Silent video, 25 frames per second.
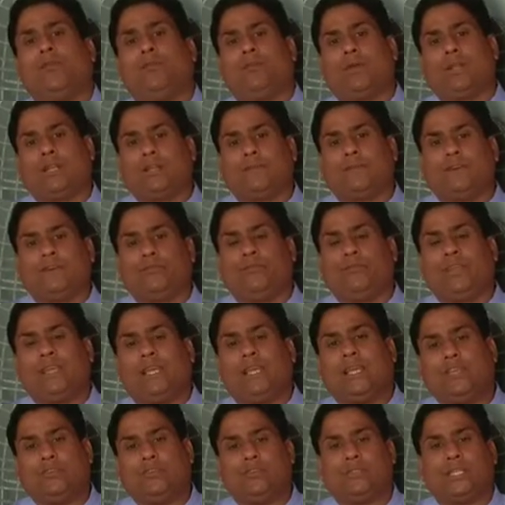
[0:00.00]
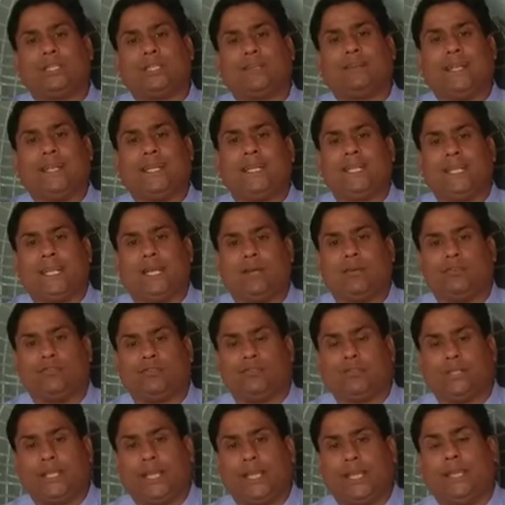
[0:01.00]
whatever we are using right now
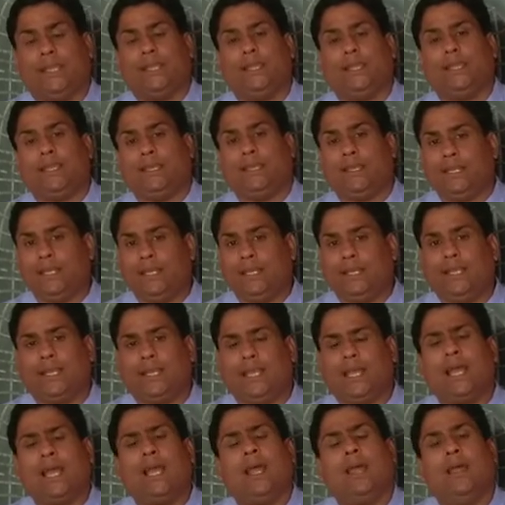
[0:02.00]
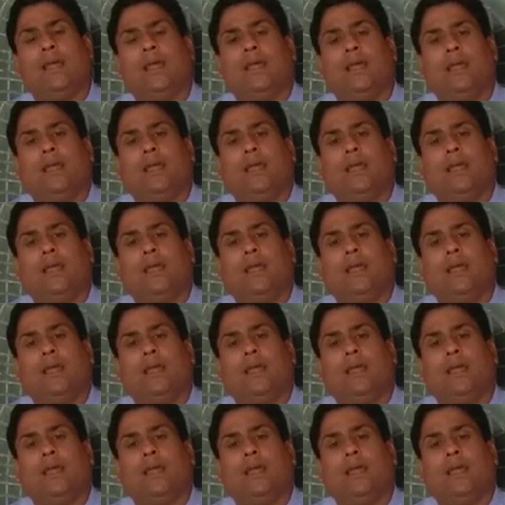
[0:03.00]
today in India,